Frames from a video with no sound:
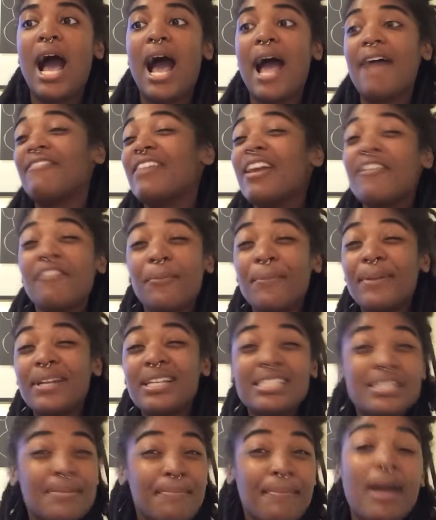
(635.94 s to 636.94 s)
I've never been
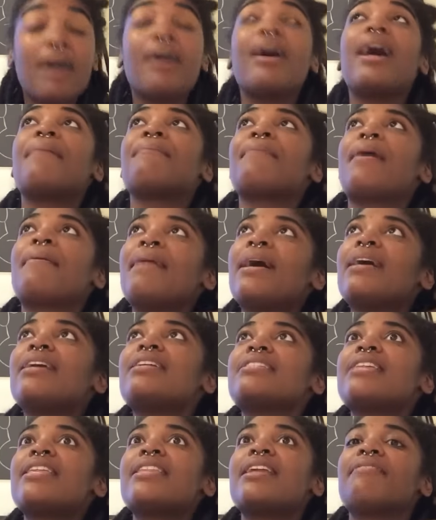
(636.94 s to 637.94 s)
into I'm not
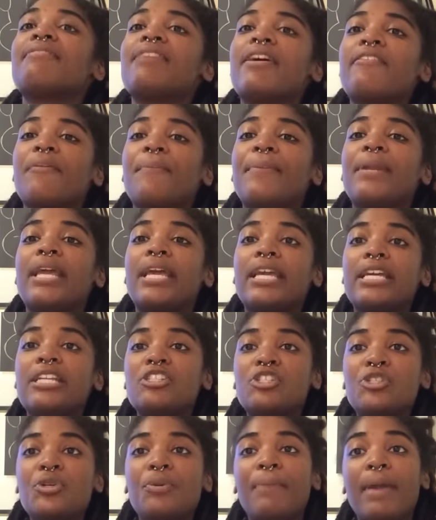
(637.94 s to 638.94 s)
gonna say that I've never been
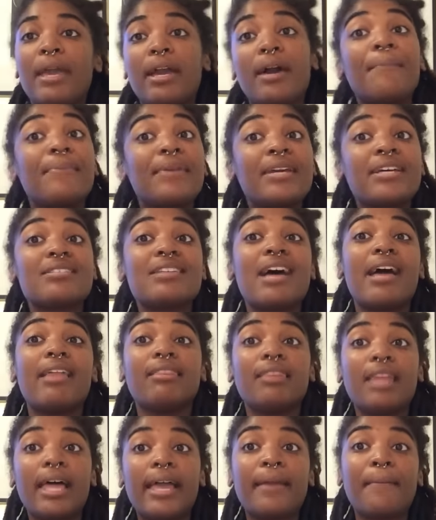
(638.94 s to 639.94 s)
into makeup because I
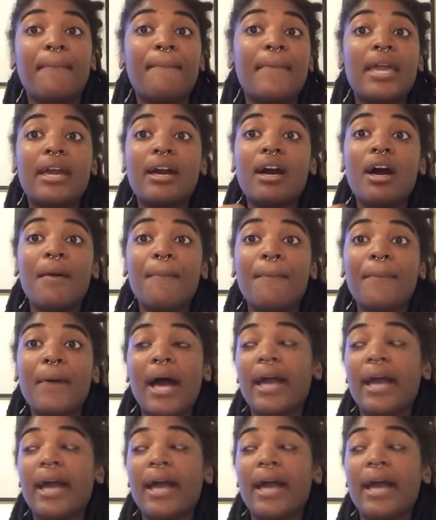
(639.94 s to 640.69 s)
like makeup.